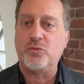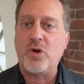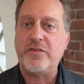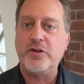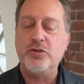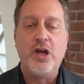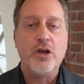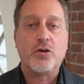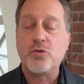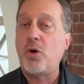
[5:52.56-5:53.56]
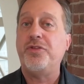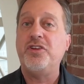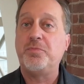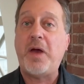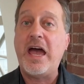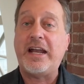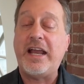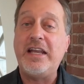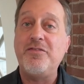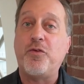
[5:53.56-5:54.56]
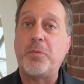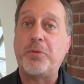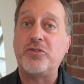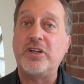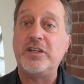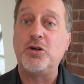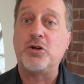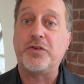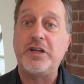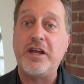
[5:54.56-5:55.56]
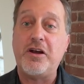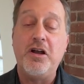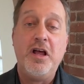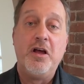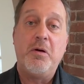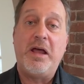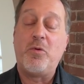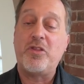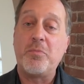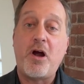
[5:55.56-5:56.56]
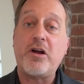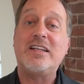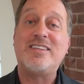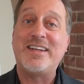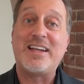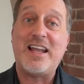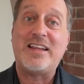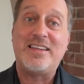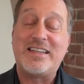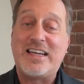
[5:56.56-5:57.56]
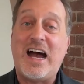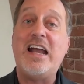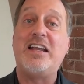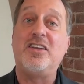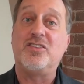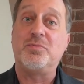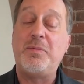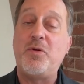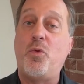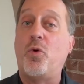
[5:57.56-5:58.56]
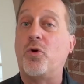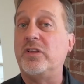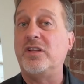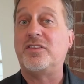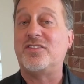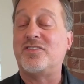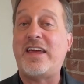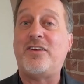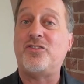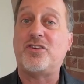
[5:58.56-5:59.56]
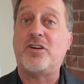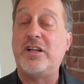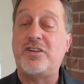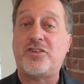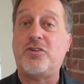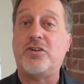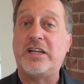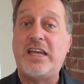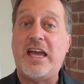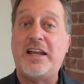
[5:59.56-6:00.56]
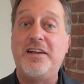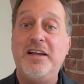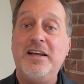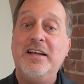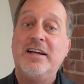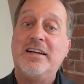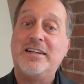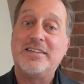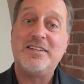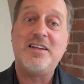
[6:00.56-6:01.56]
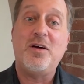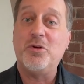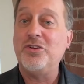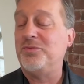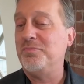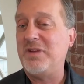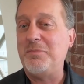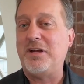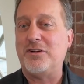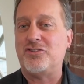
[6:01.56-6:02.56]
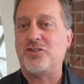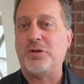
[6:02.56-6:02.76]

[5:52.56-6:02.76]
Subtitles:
revenues. Growth is back at 84% year over year. And while the market didn't like the guidance, maybe worried that the cycle started to turn again, the numbers maybe aren't showing